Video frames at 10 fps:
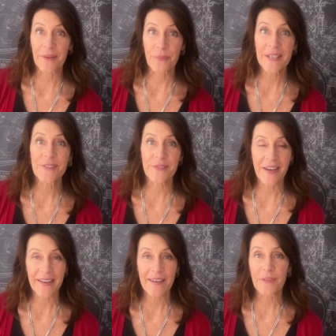but we do
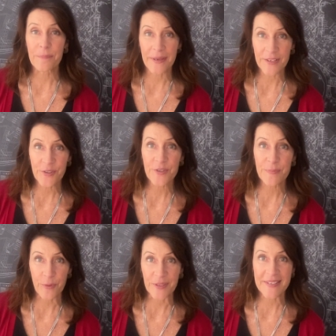not have a major
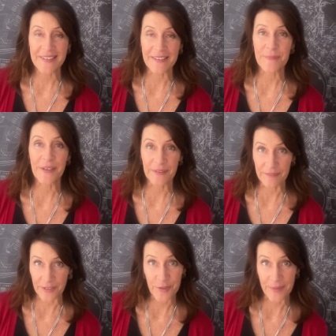sports team here
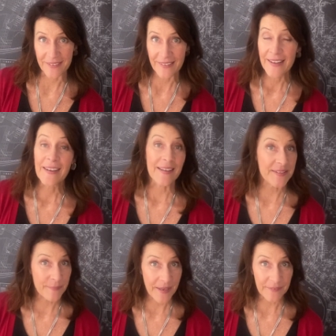in Richmond.
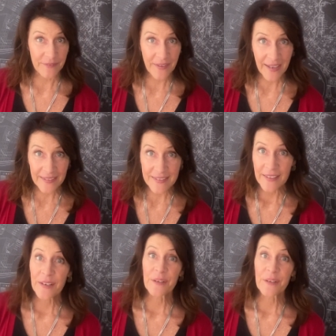As a matter of fact,